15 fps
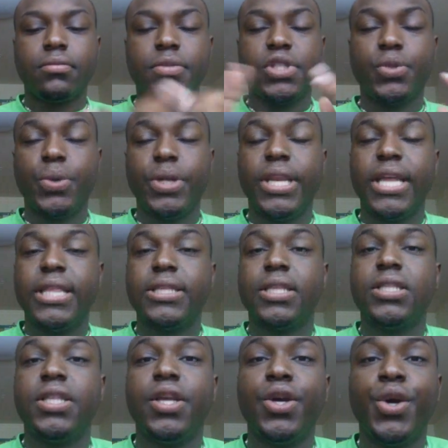Sweet Nothings are
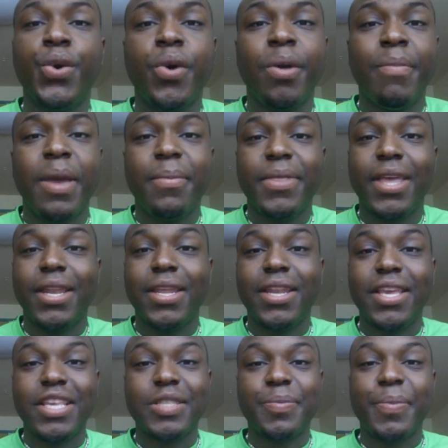still going. Maybe they need
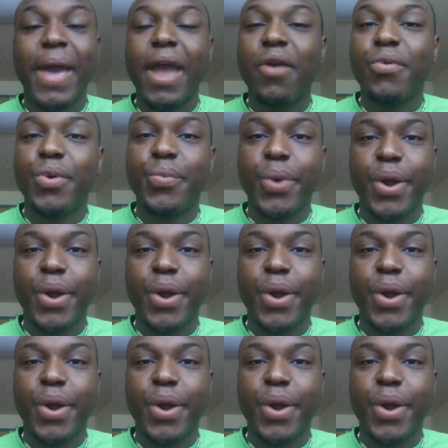an inspiring